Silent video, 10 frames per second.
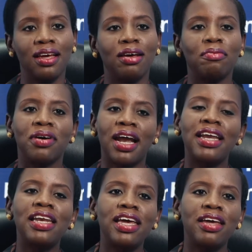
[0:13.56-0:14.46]
but I
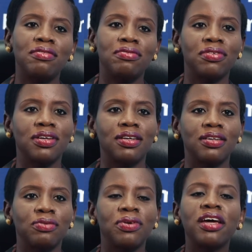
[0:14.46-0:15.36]
leave
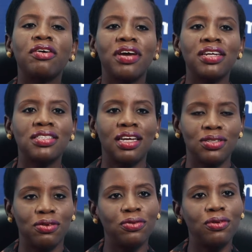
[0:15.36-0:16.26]
with a great sense
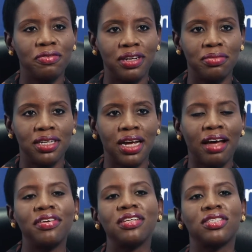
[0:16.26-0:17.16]
of fulfillment
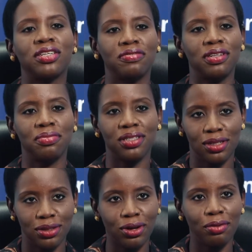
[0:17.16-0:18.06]
having served the
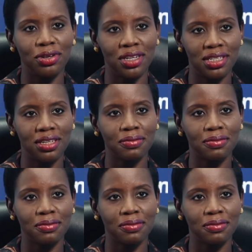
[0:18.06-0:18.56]
business community.